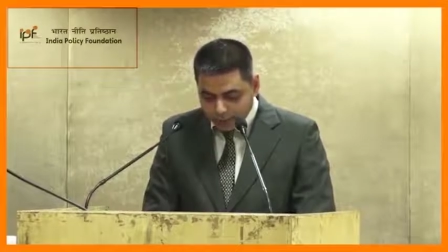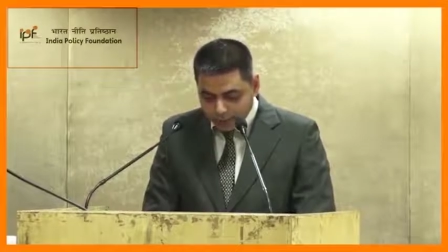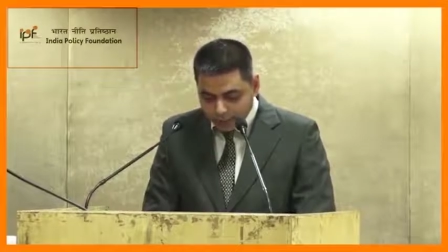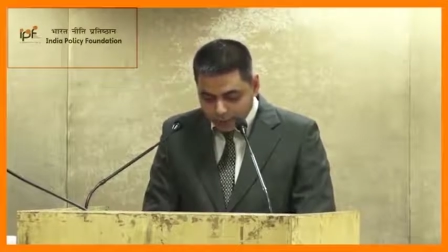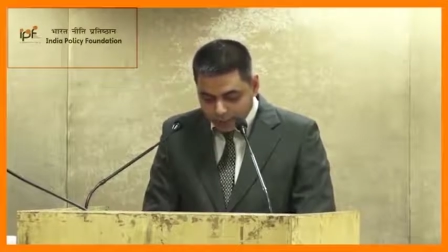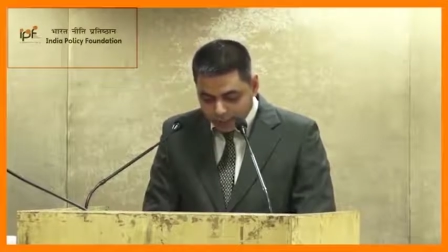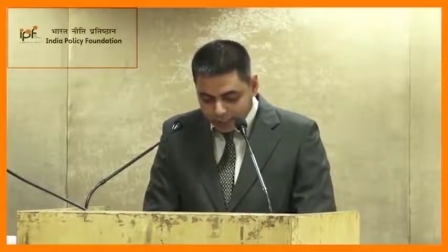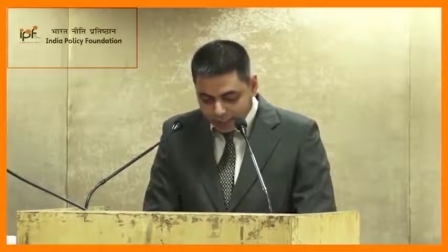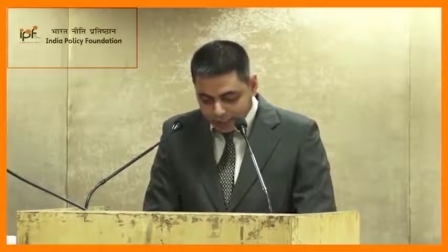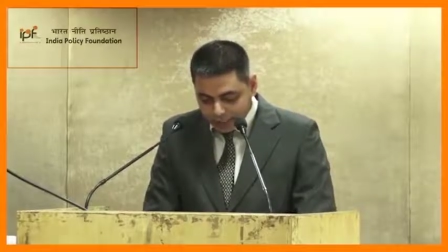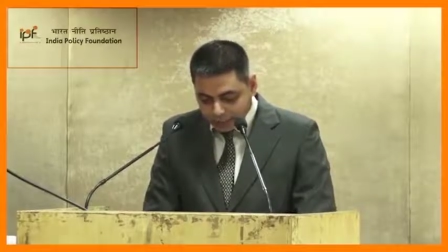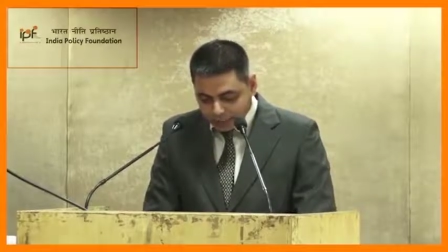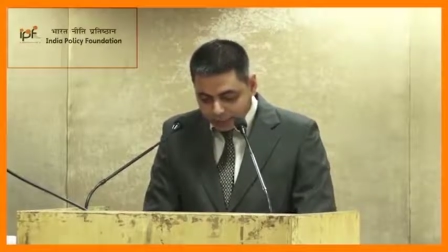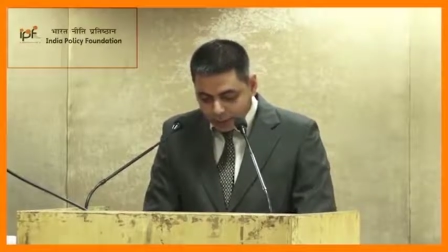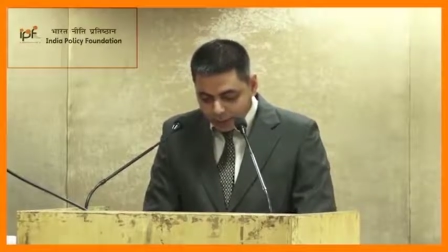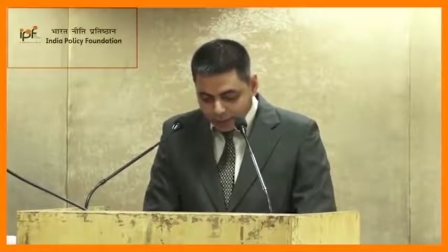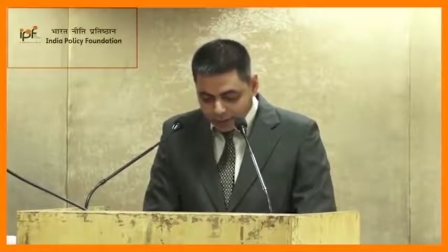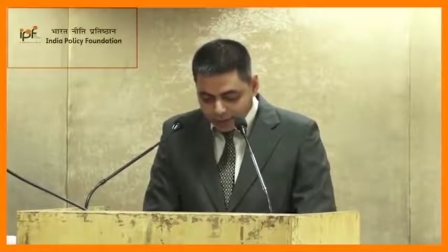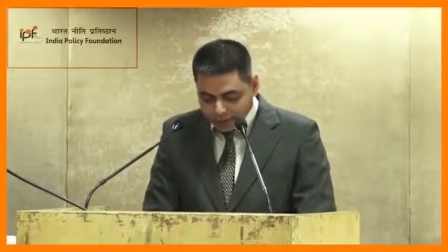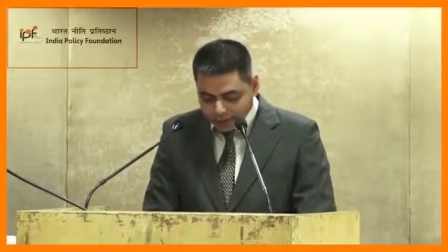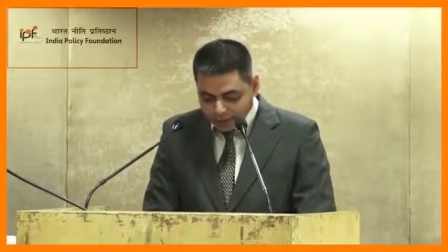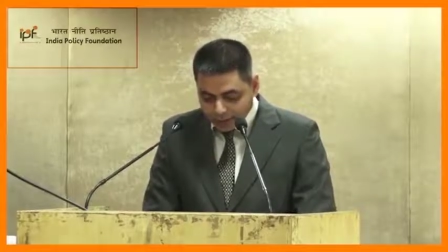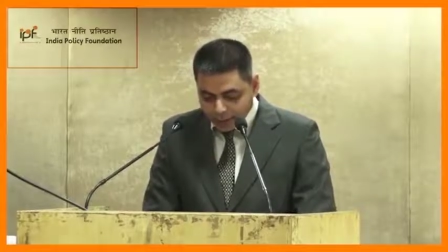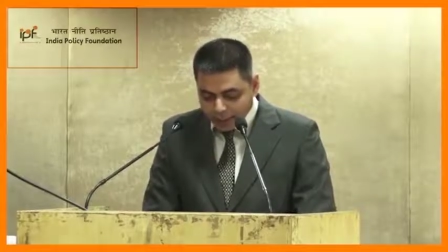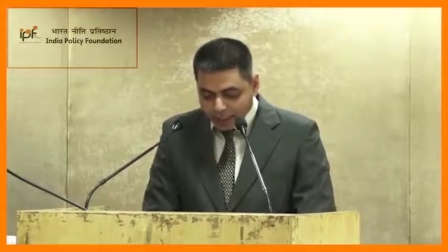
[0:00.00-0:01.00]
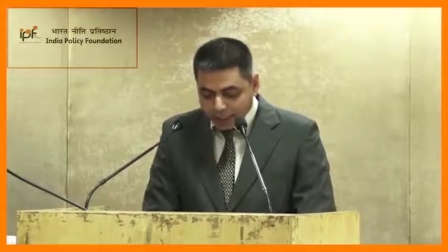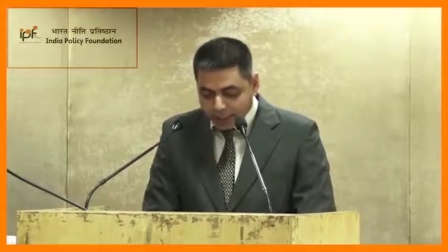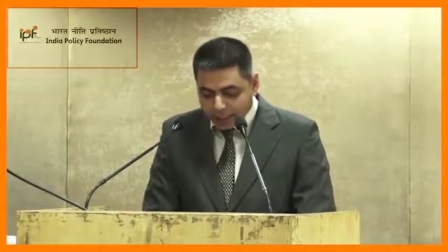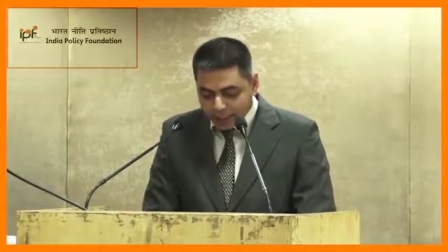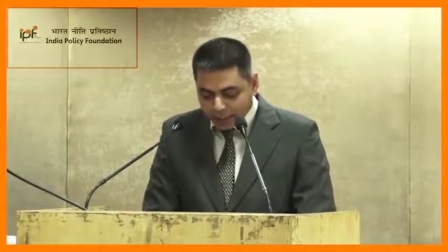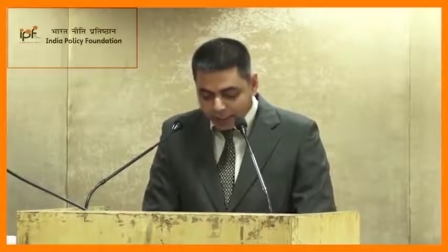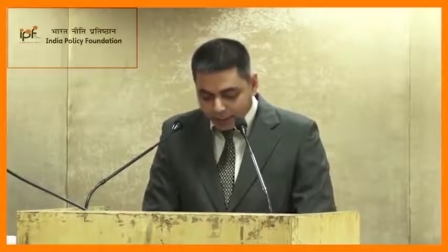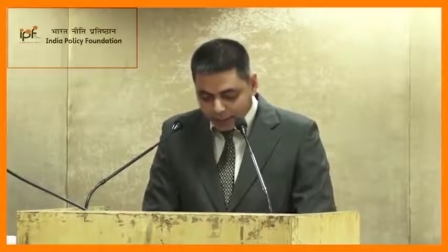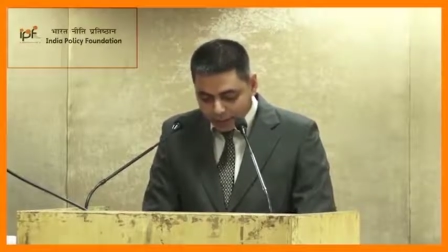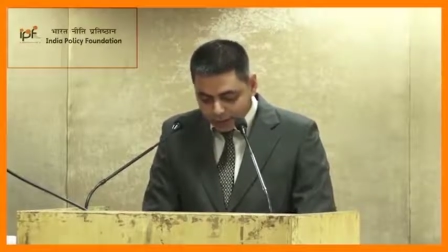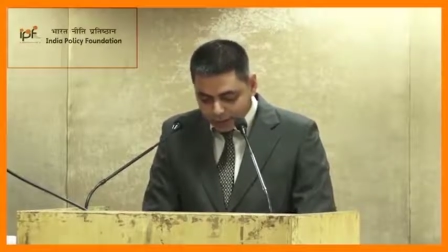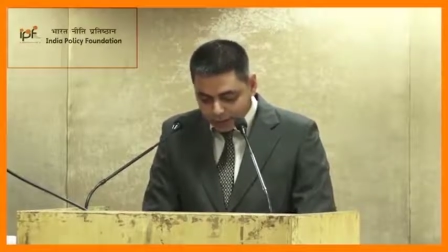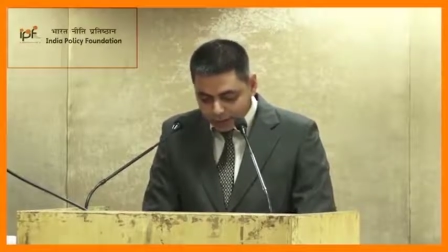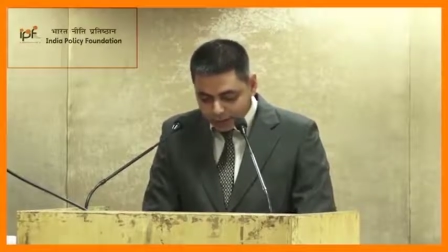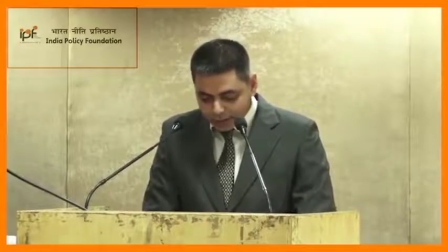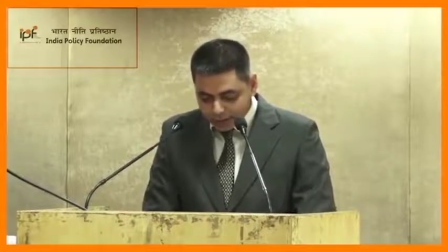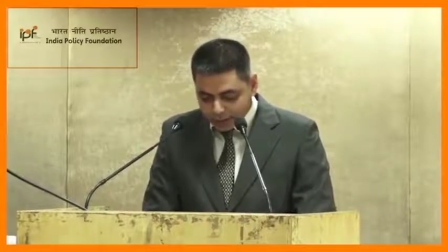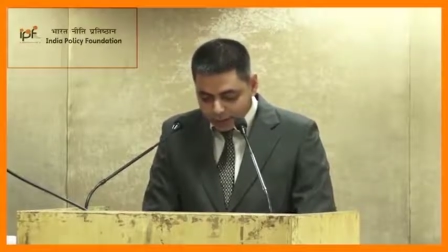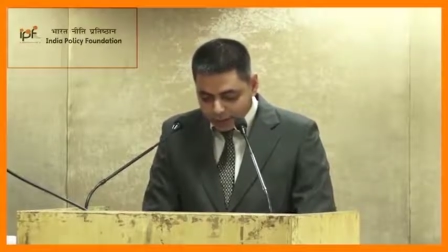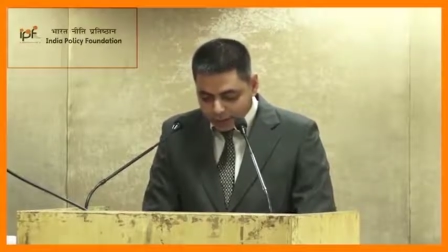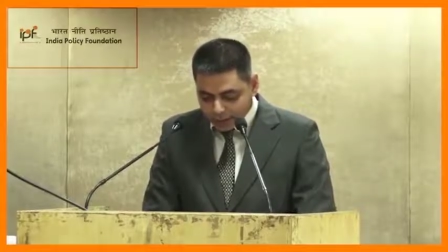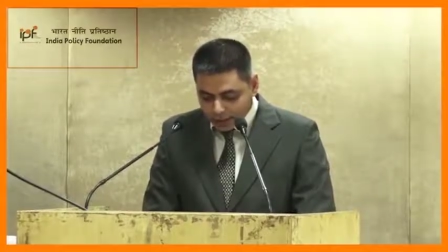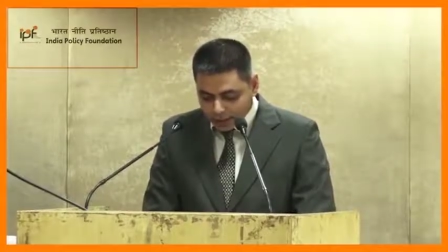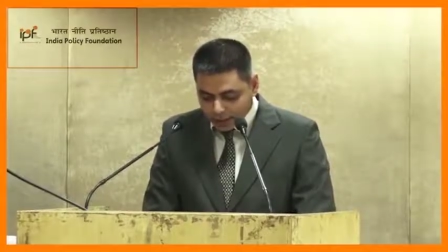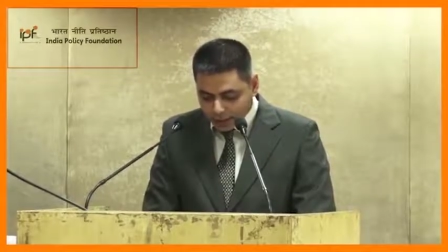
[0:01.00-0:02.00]
The East Pakistan
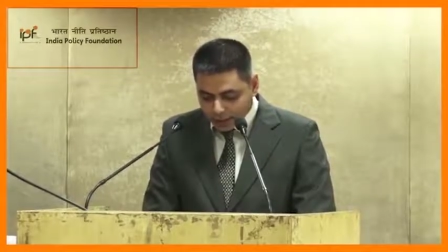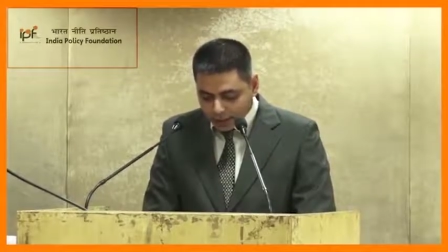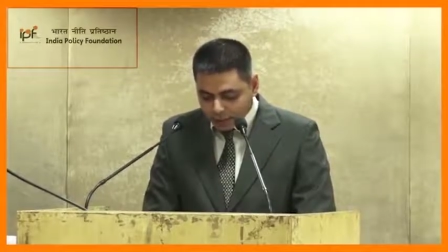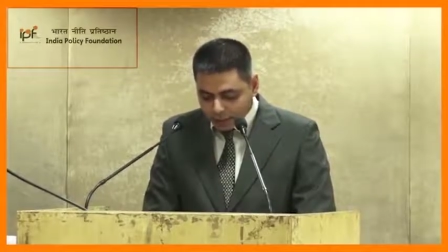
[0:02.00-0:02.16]
intelligentsia